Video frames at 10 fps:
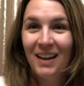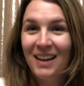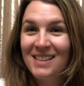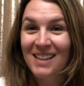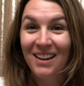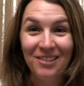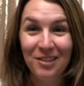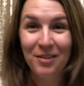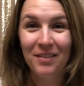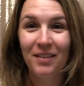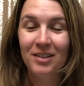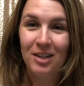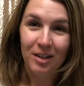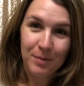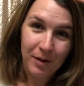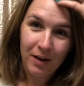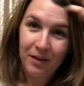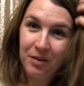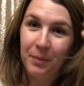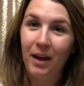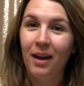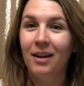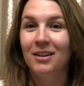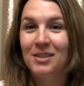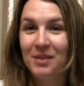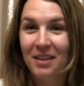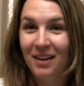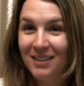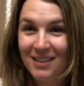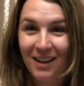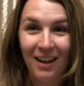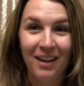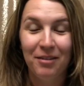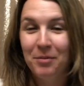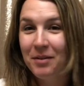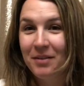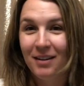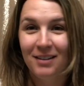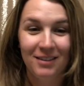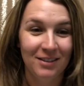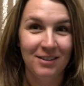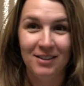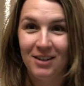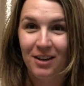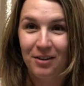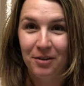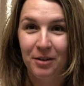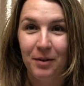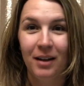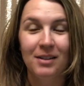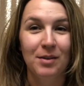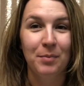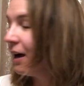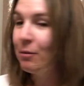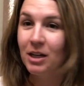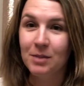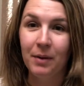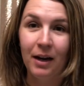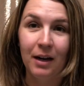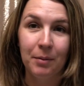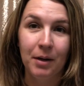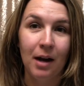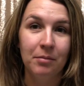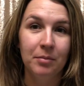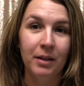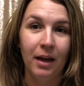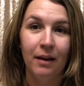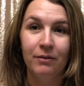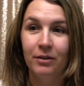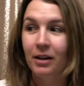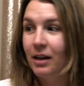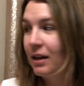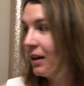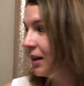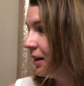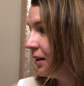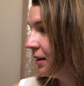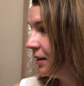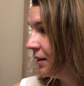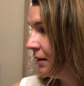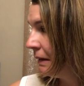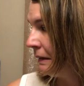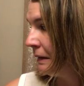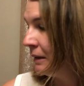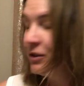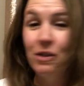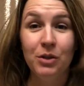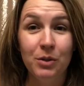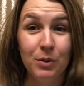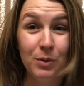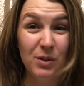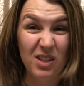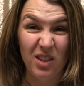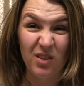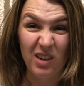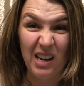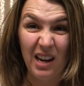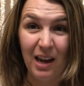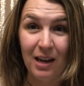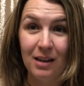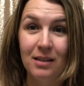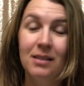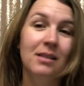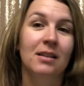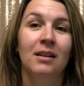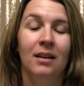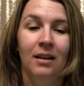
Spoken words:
guys, I don't know if we've ever talked about how I do my hair, so I thought today it would be fun just to talk through it quick. So I wash my hair probably every 2 to 3 days.